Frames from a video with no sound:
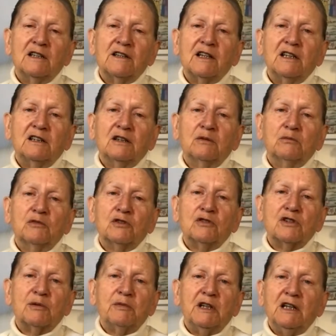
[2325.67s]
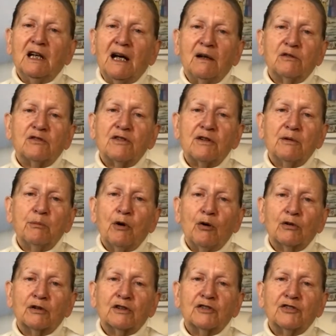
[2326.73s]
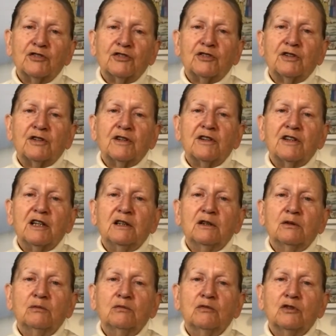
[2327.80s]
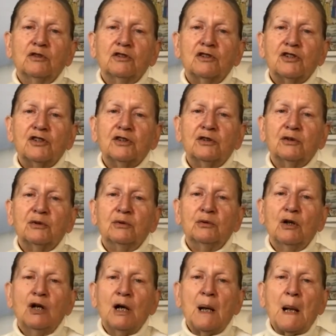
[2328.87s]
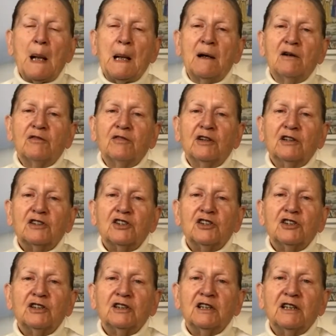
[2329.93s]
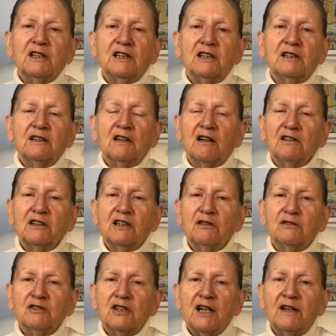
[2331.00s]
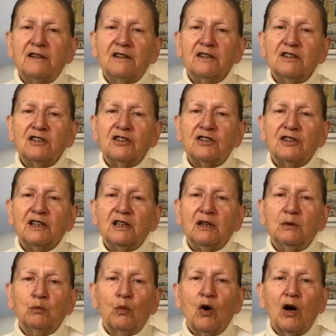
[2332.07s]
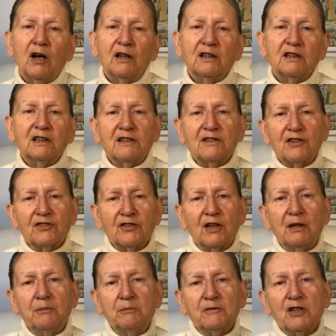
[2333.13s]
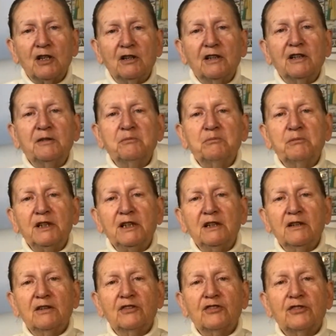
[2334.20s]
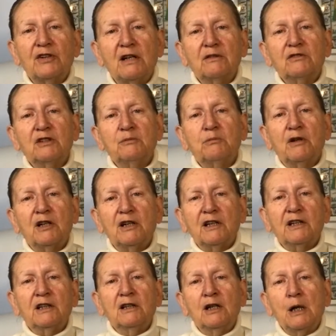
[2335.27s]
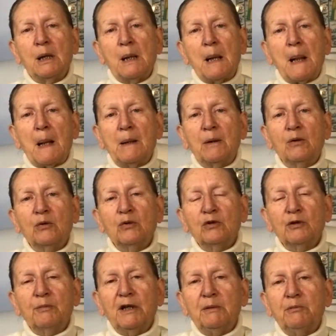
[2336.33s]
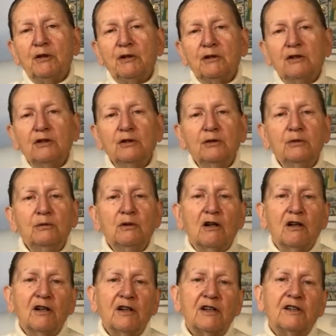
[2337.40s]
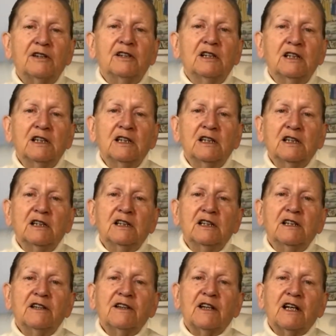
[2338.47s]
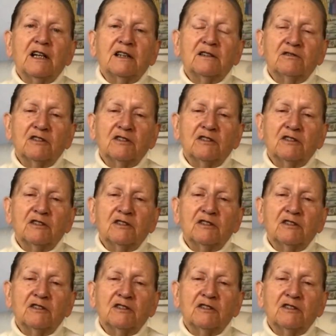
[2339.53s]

They don't want to be out of the box. They don't want to function in unknown territory while at the same time being surrounded by all the people who are in that